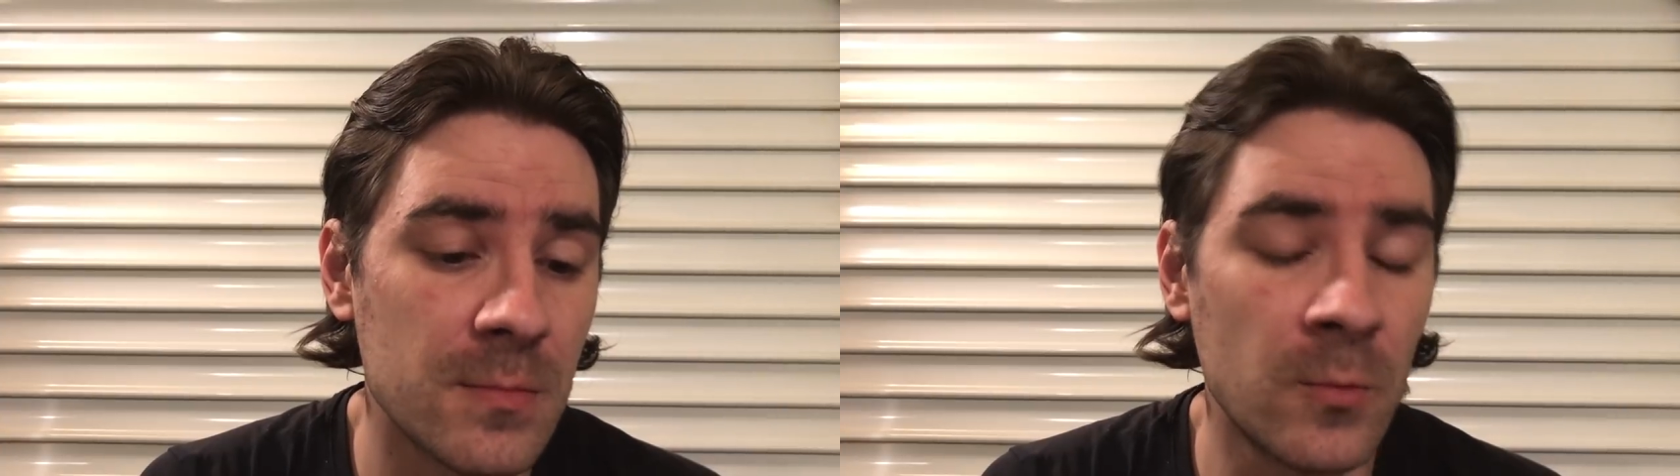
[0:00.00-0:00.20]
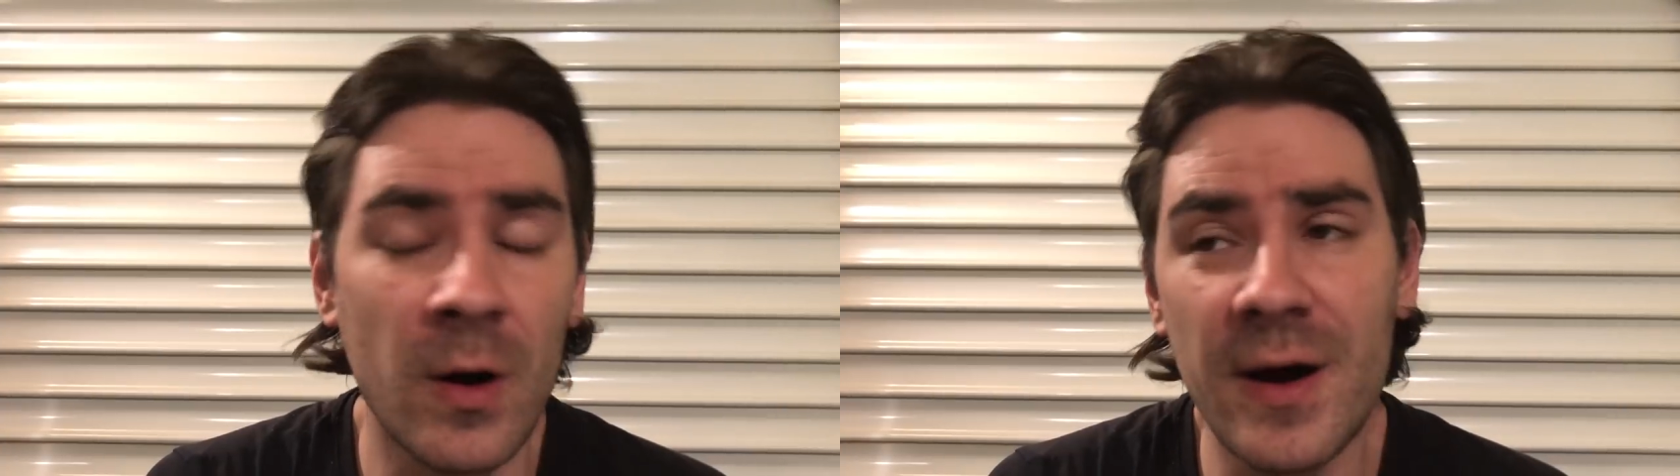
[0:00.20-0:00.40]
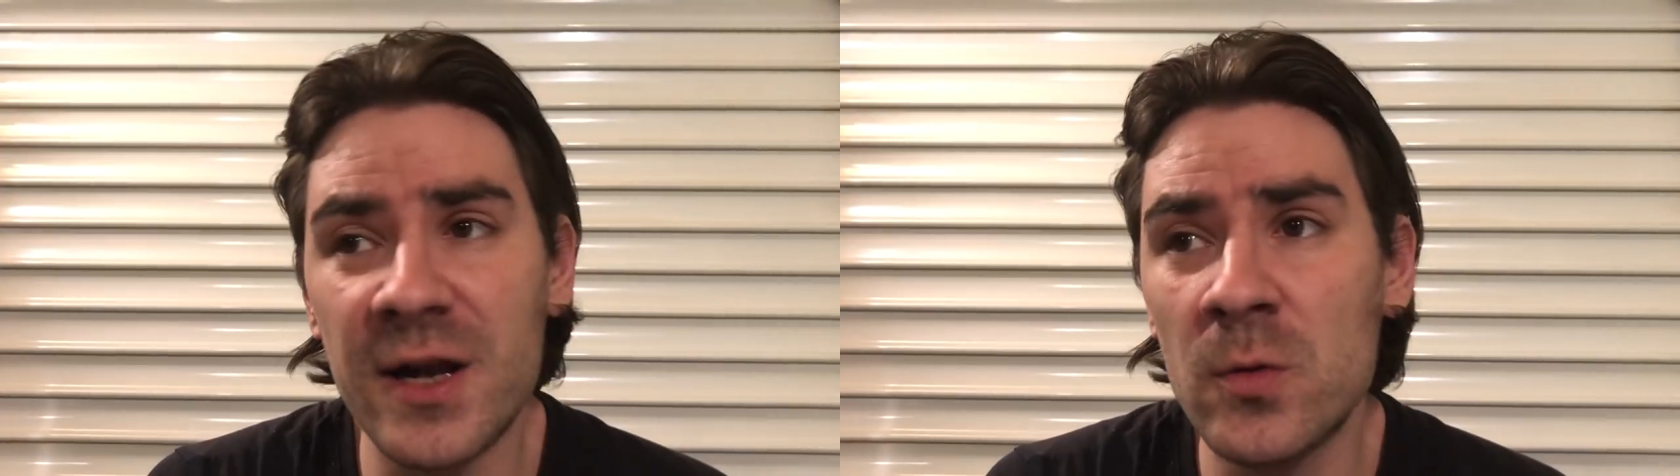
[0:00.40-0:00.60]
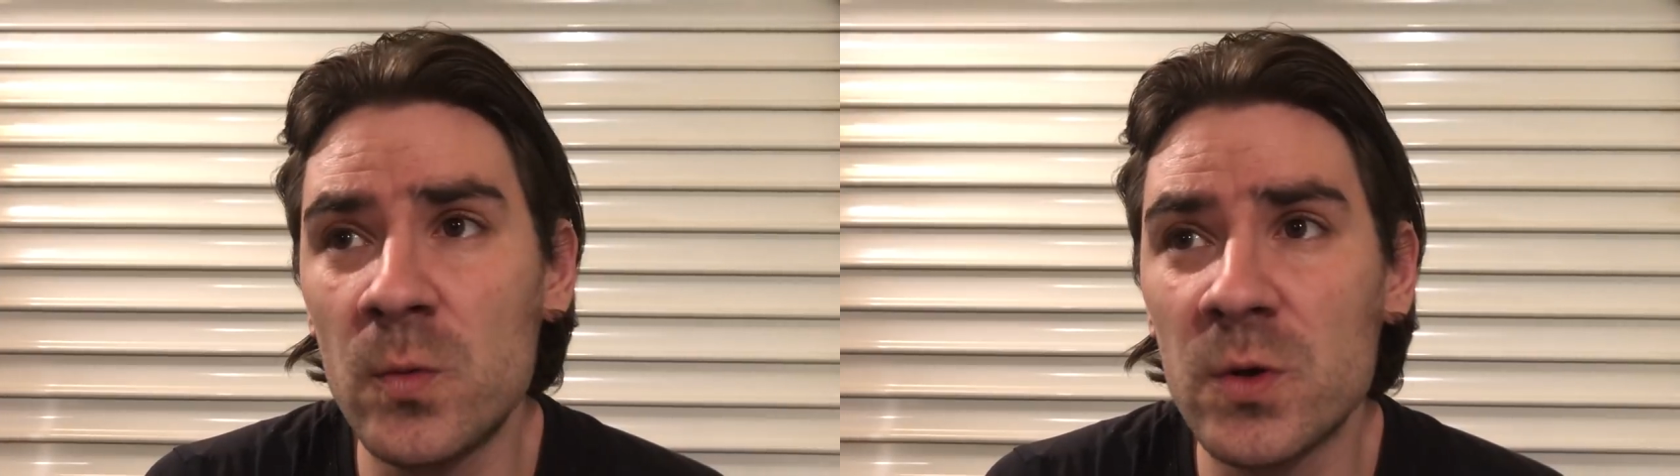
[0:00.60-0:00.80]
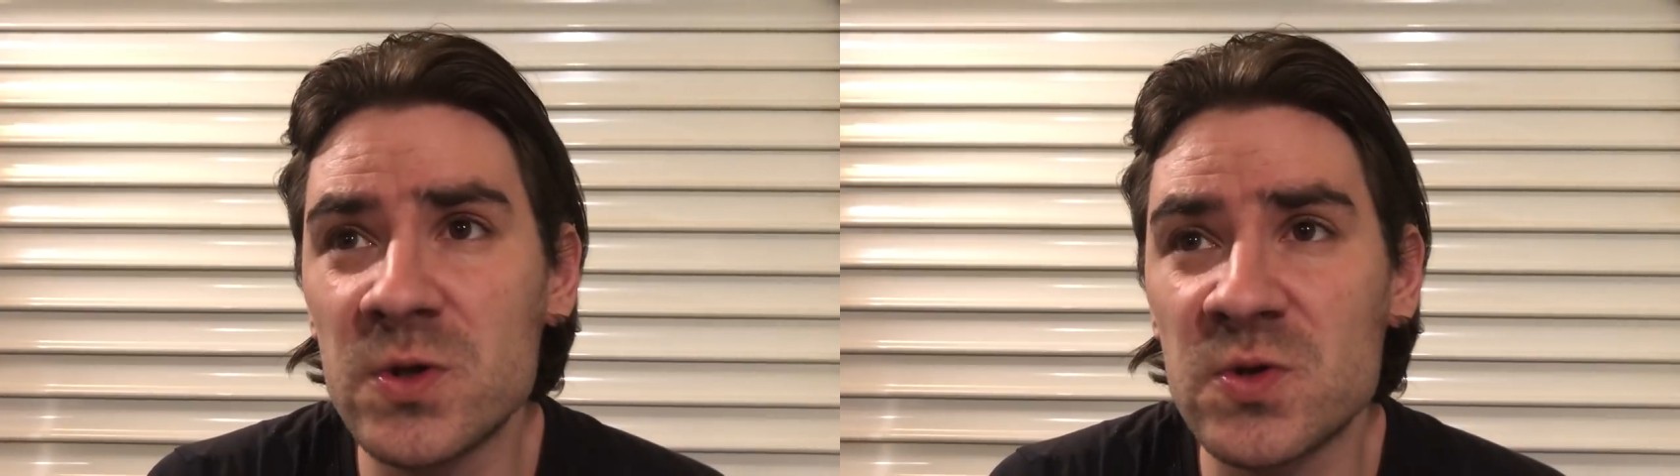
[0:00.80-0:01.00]
well, I don't
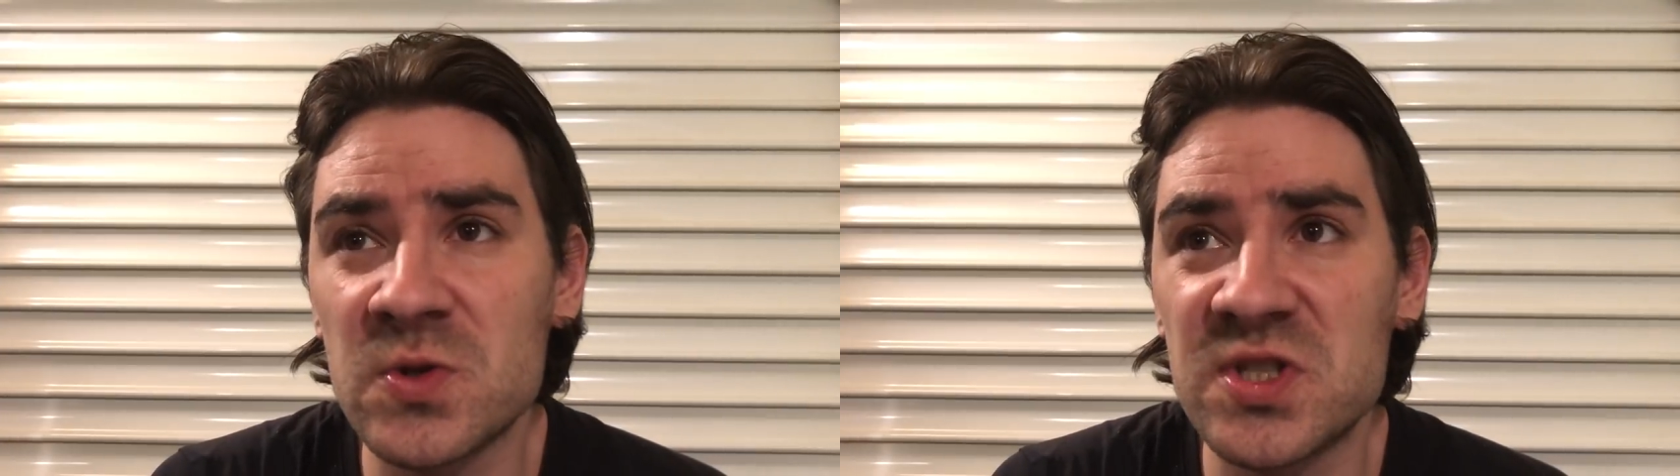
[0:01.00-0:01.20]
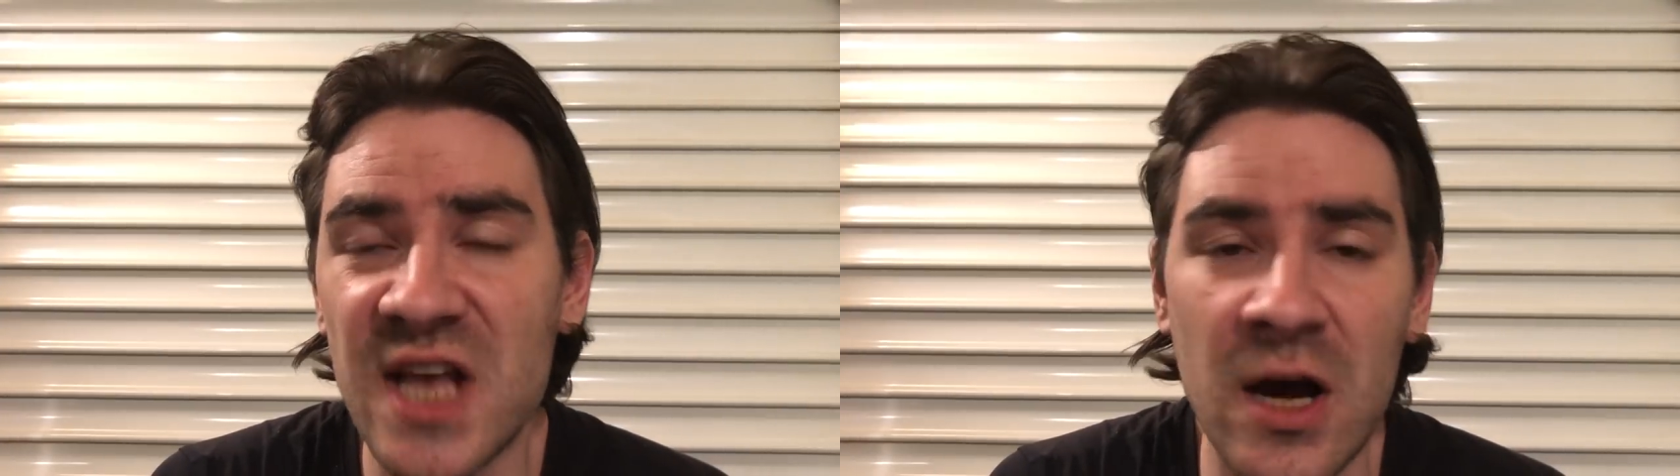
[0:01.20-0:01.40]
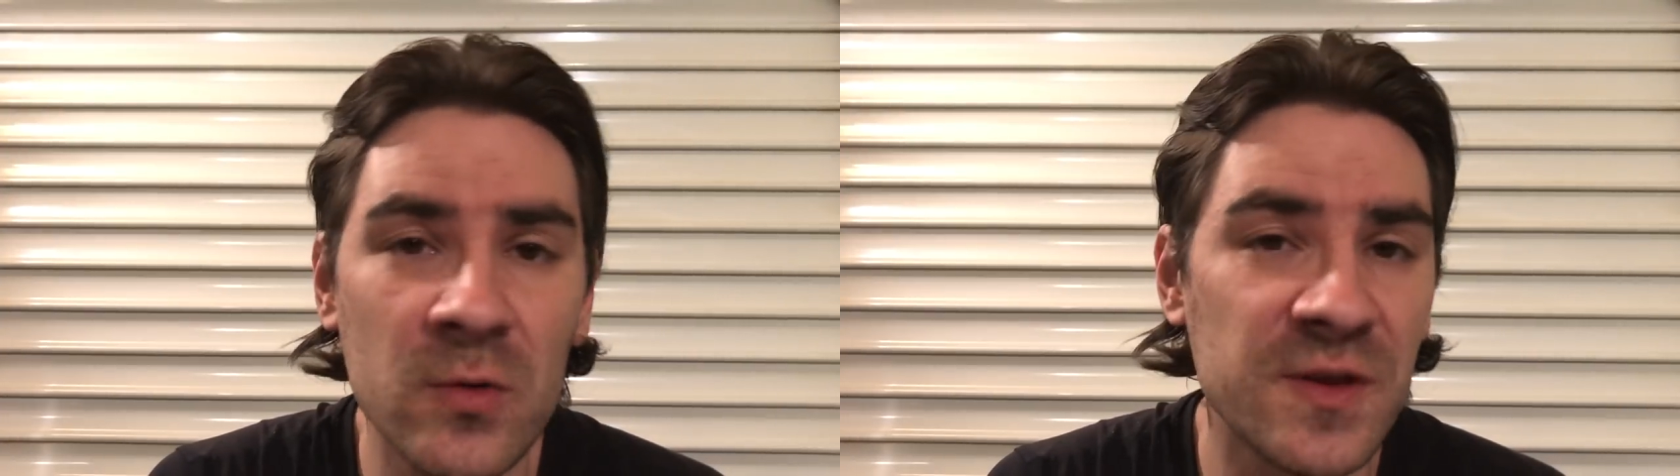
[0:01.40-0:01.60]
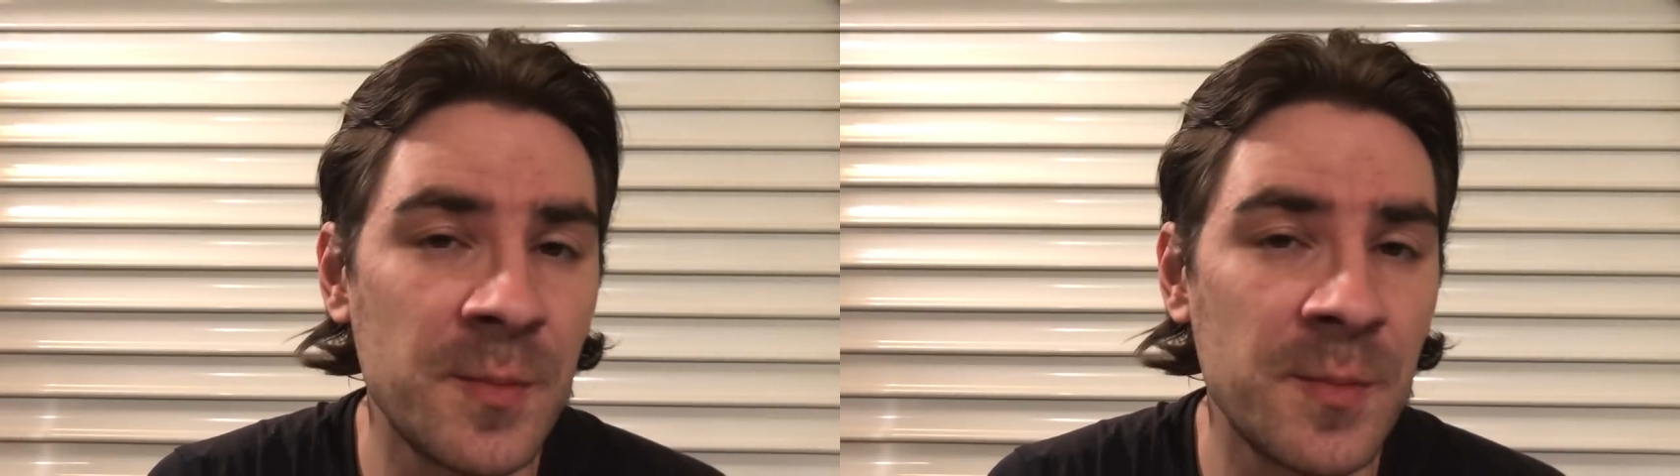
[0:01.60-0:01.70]
want to sound